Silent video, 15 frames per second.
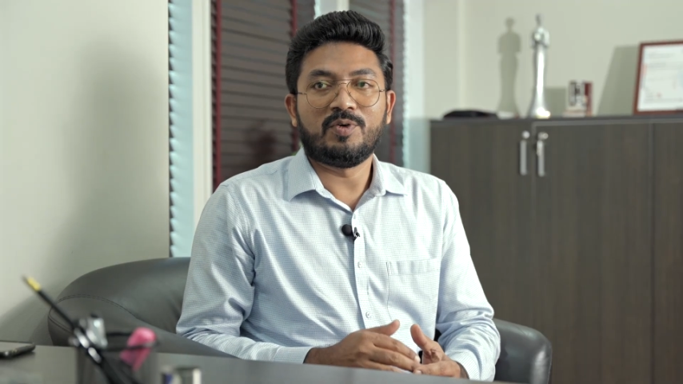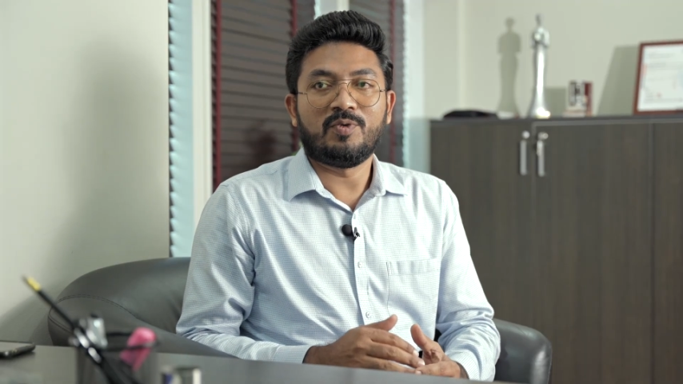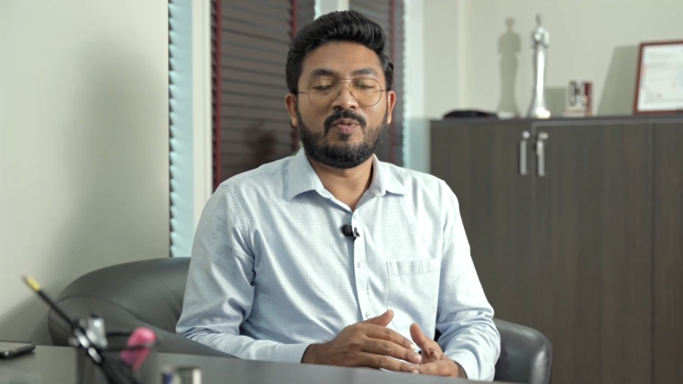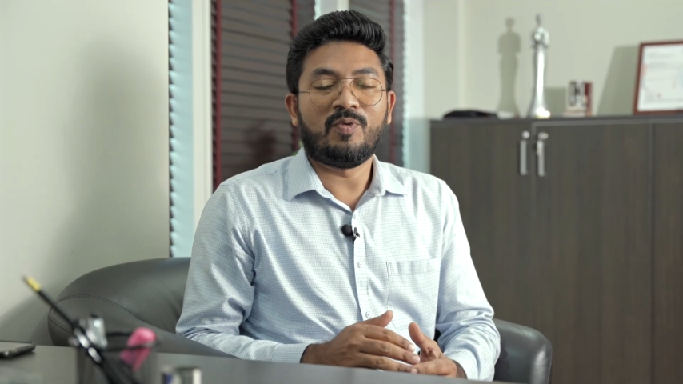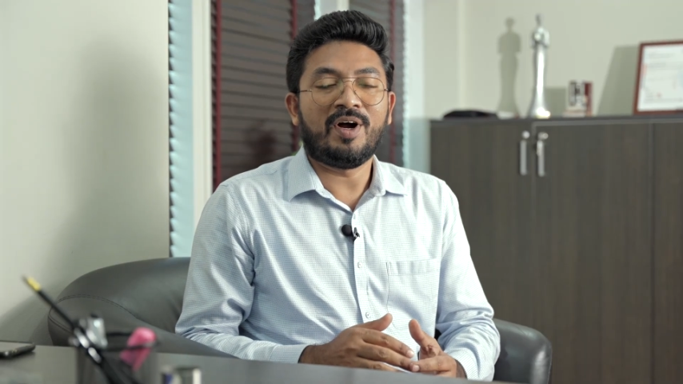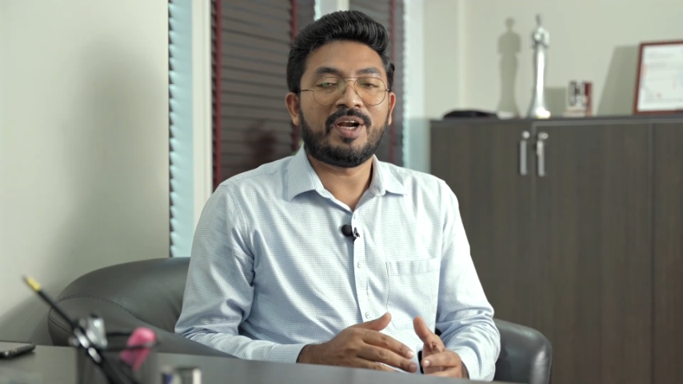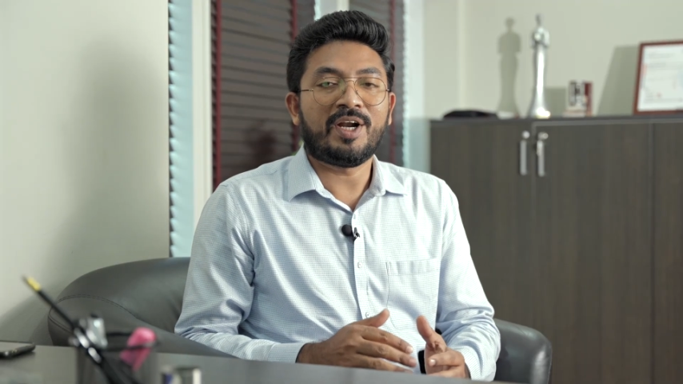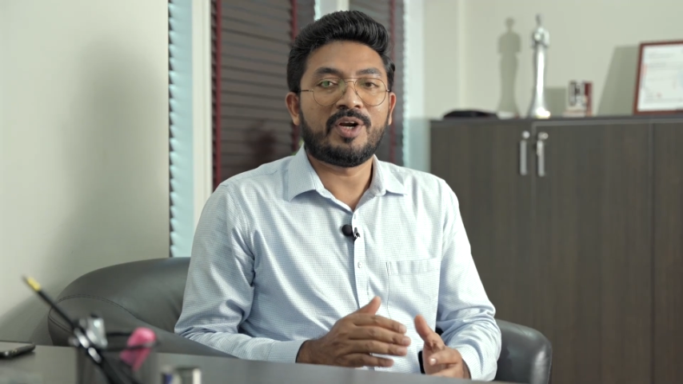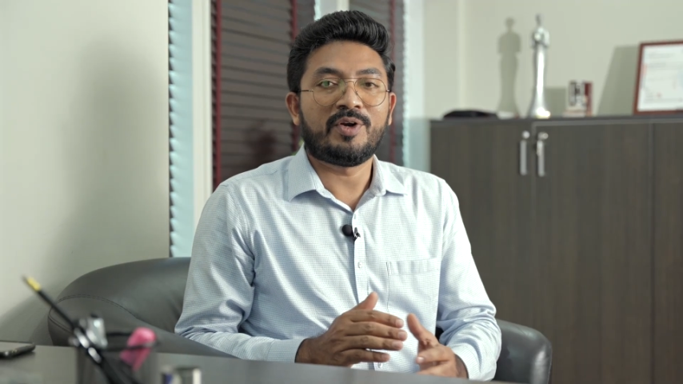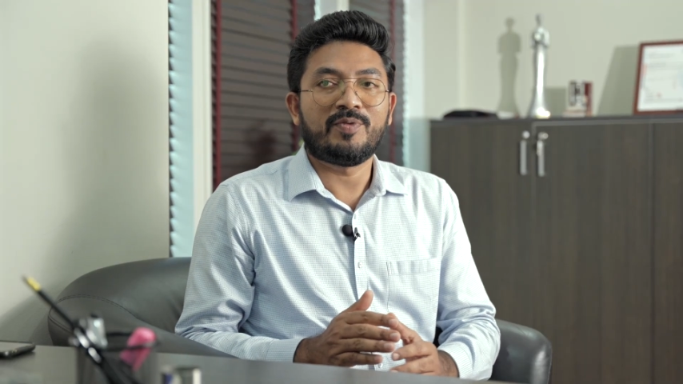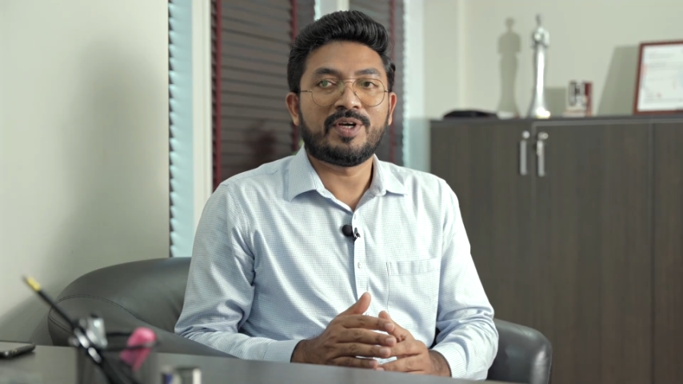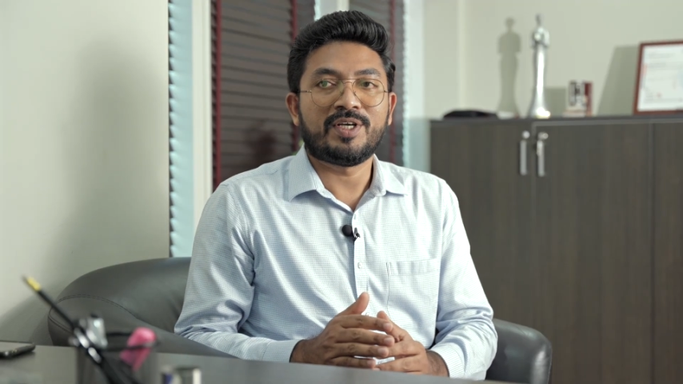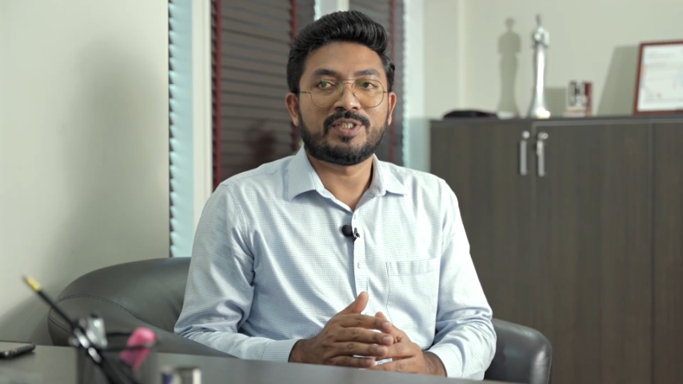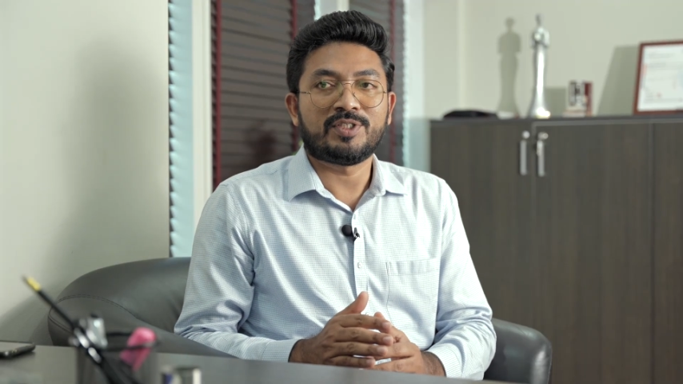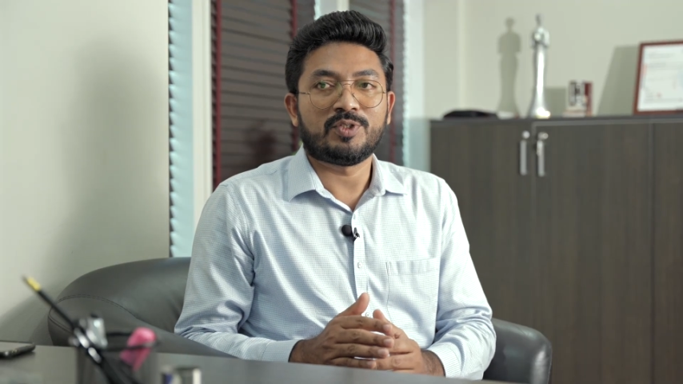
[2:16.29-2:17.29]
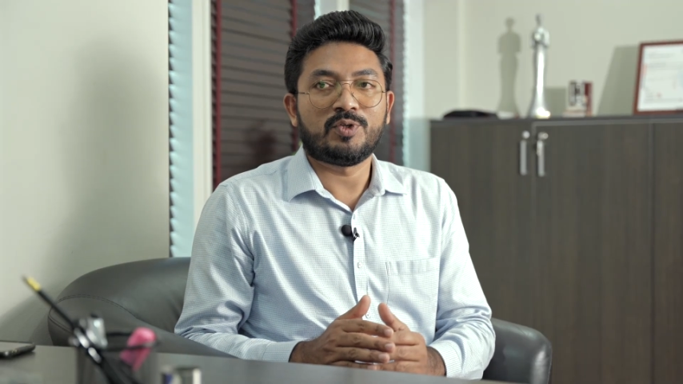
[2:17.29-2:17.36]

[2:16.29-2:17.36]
what advice